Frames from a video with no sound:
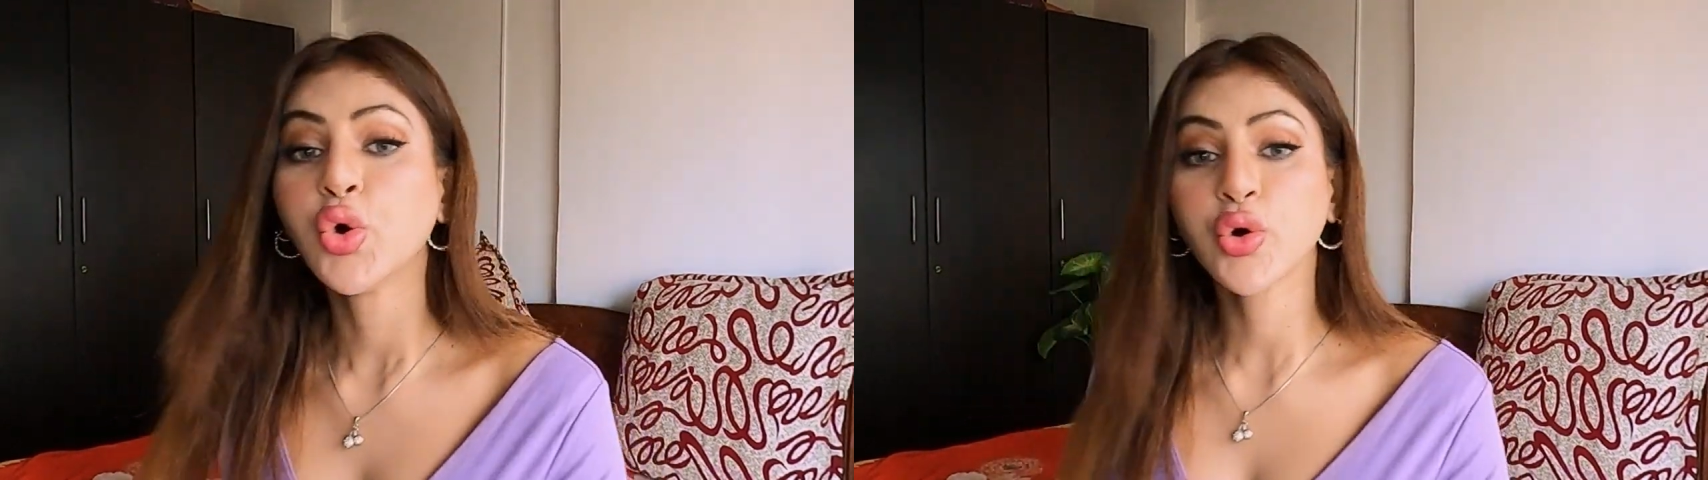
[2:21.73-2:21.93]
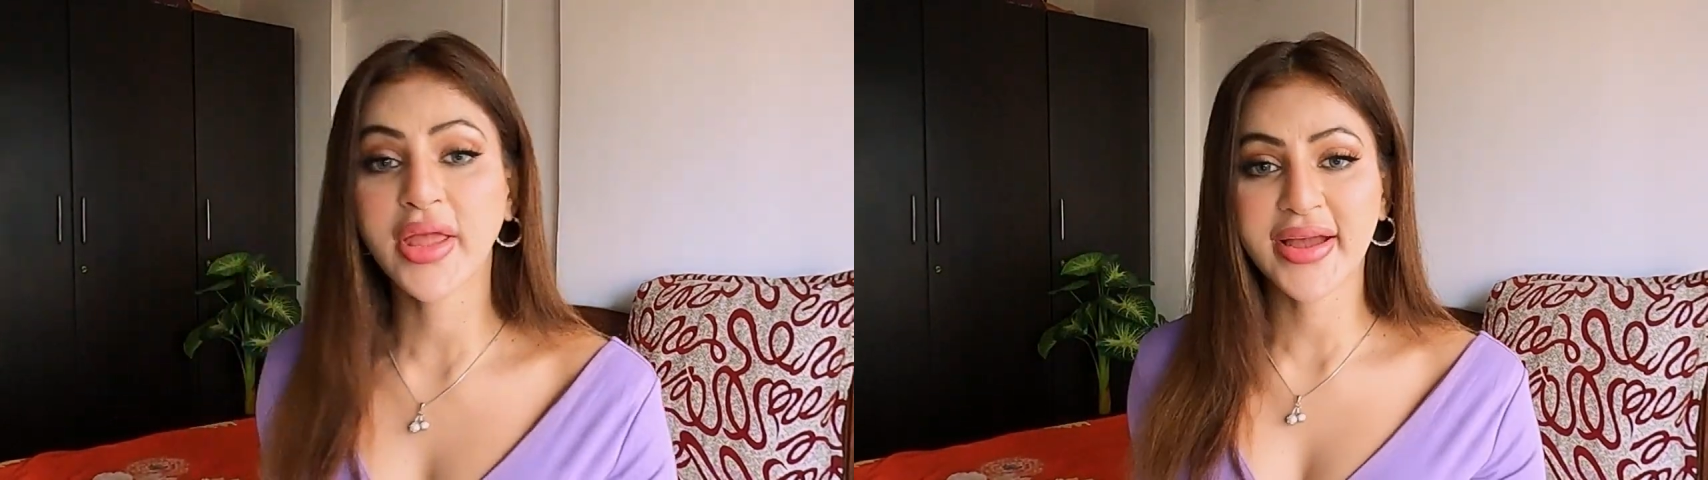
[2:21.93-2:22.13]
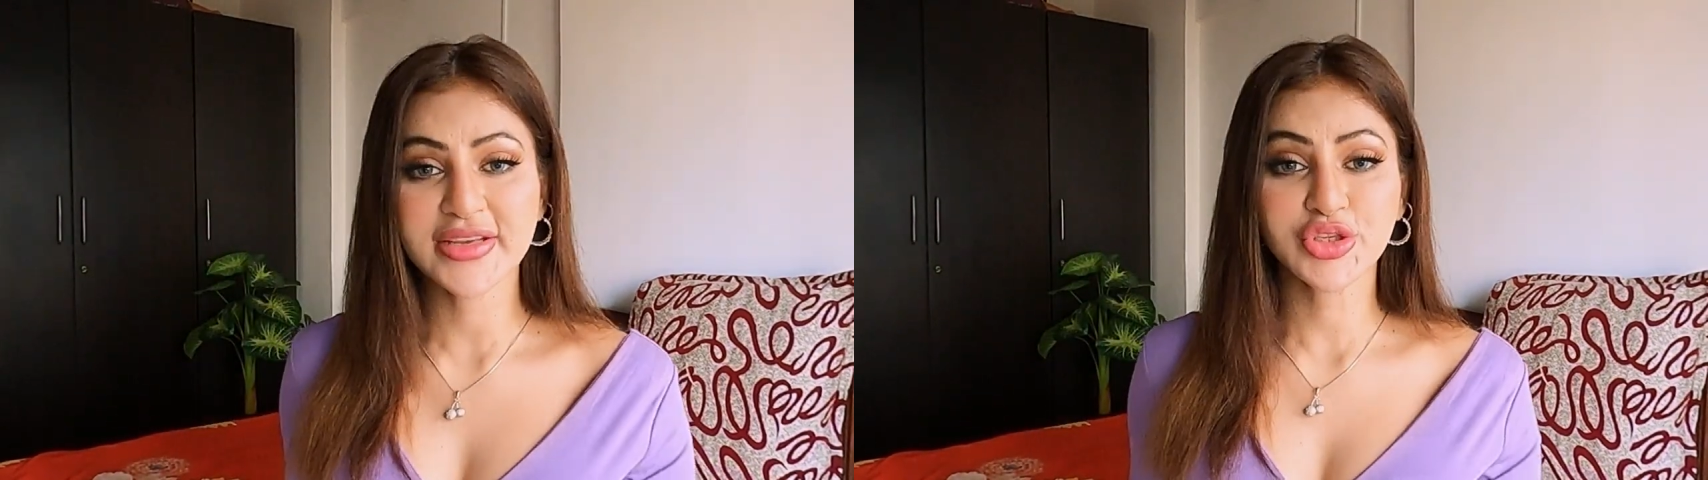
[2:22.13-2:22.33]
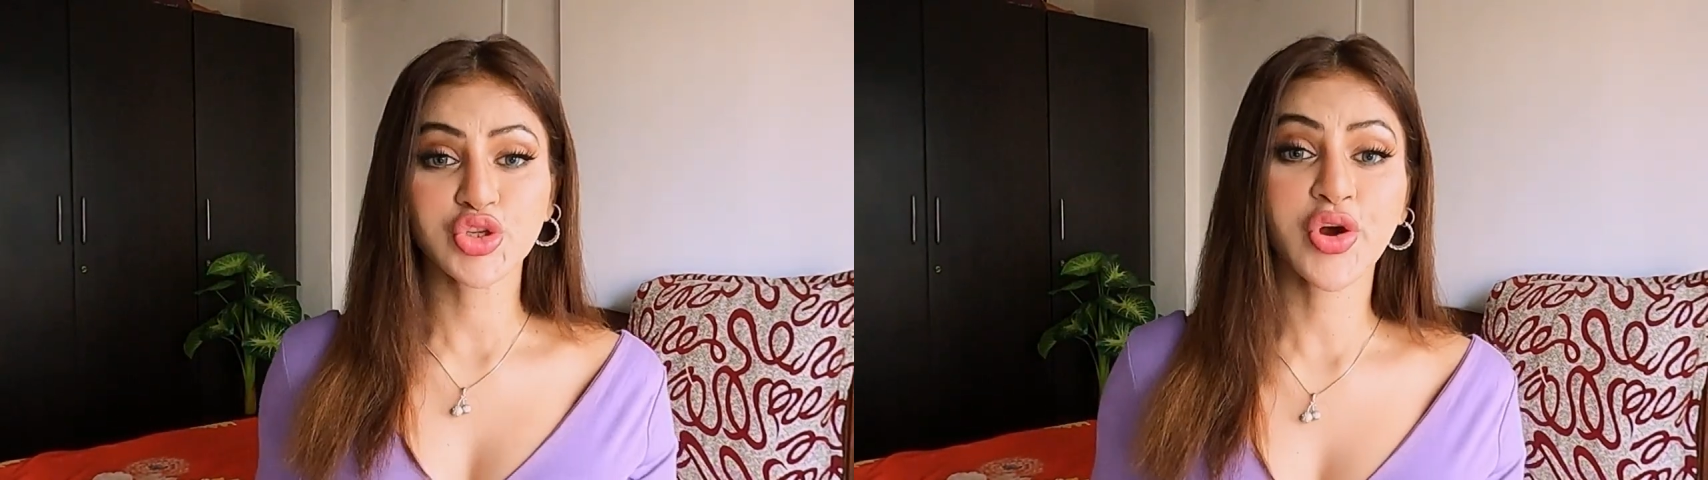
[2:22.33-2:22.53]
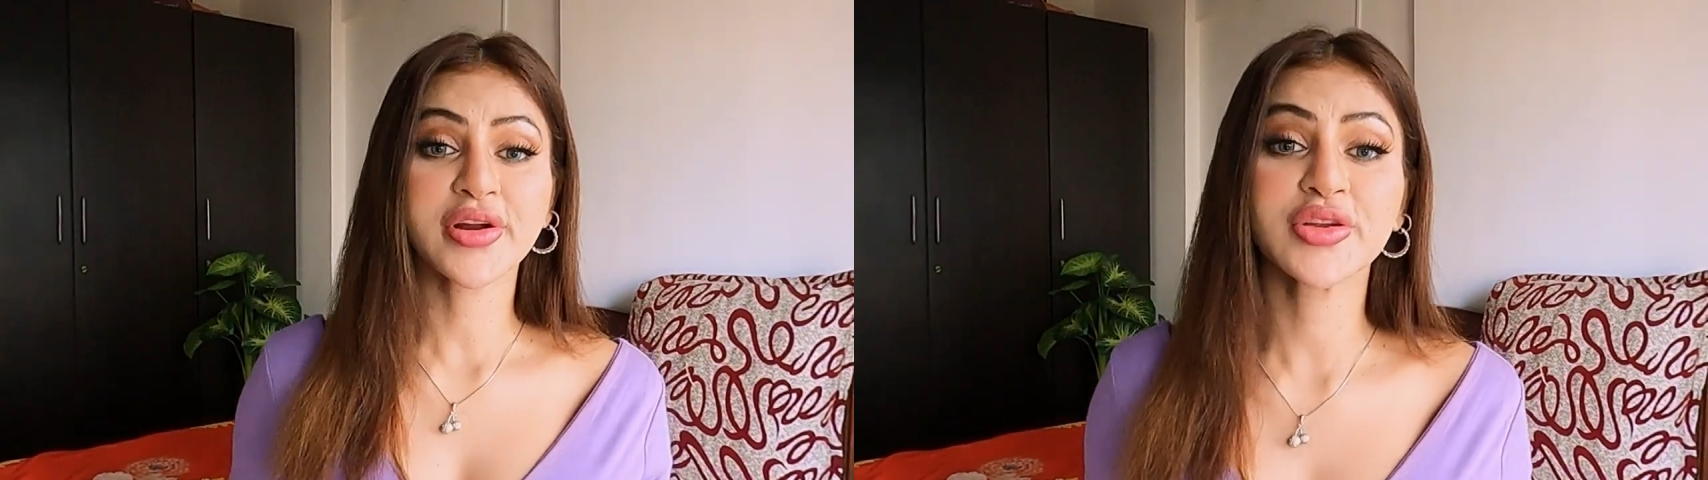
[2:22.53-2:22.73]
Okay guys,
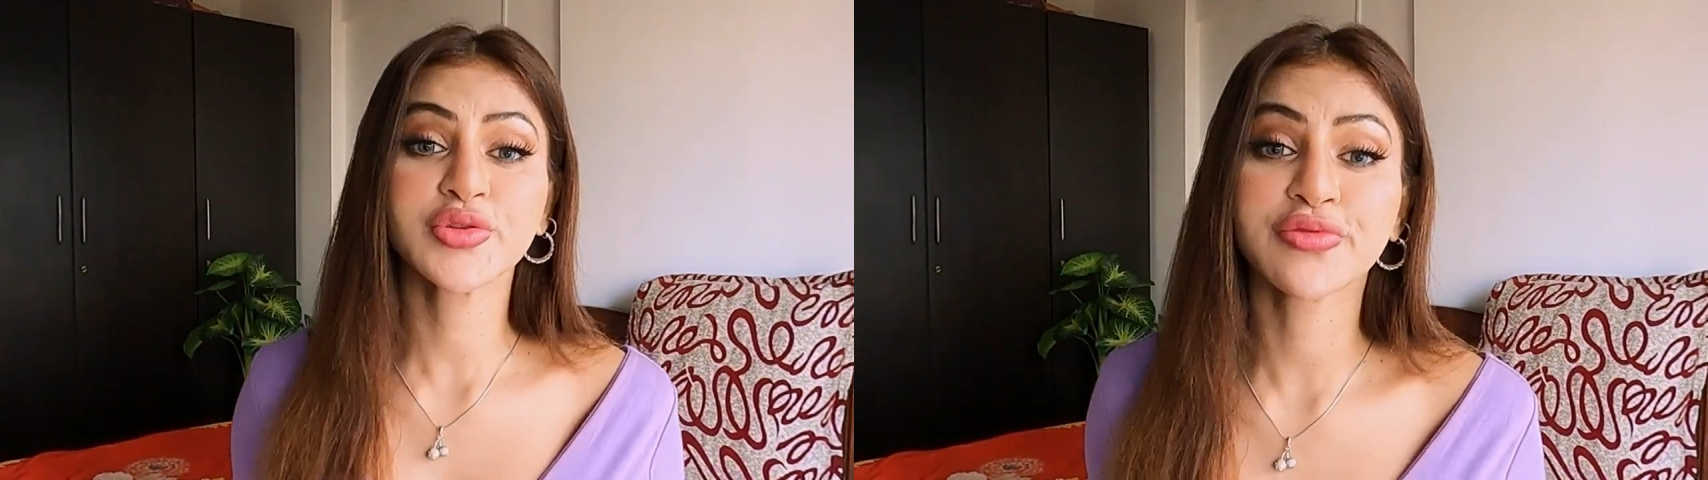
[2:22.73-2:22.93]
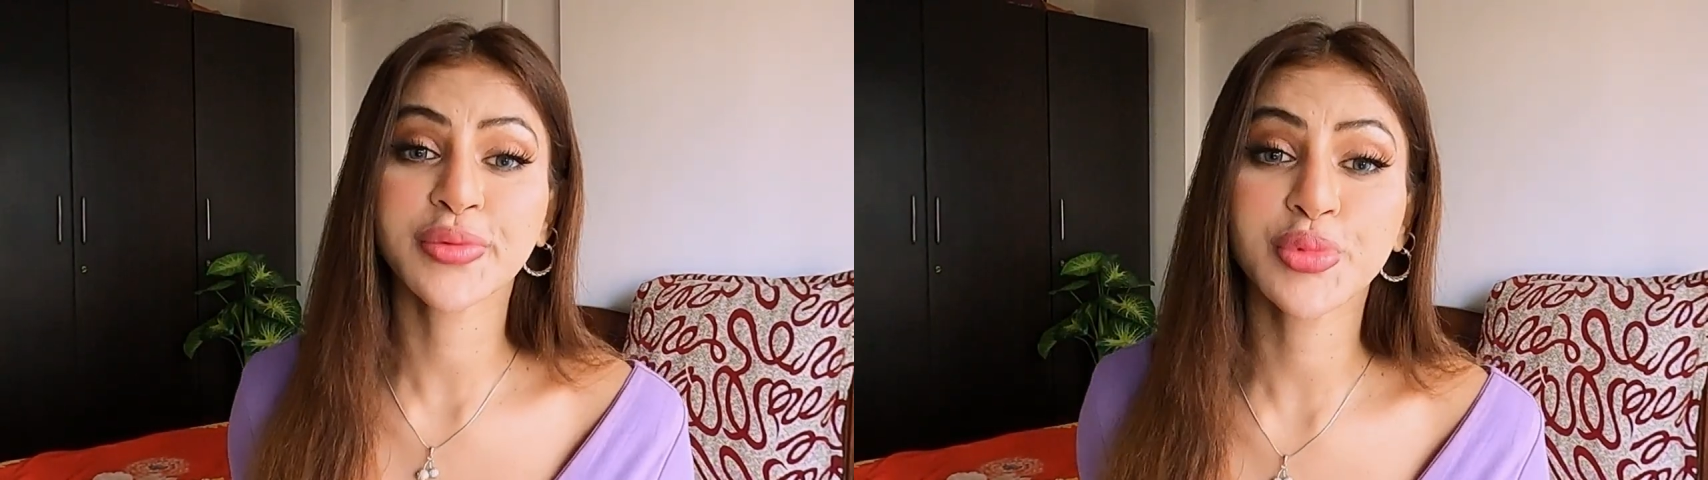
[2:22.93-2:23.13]
sorry for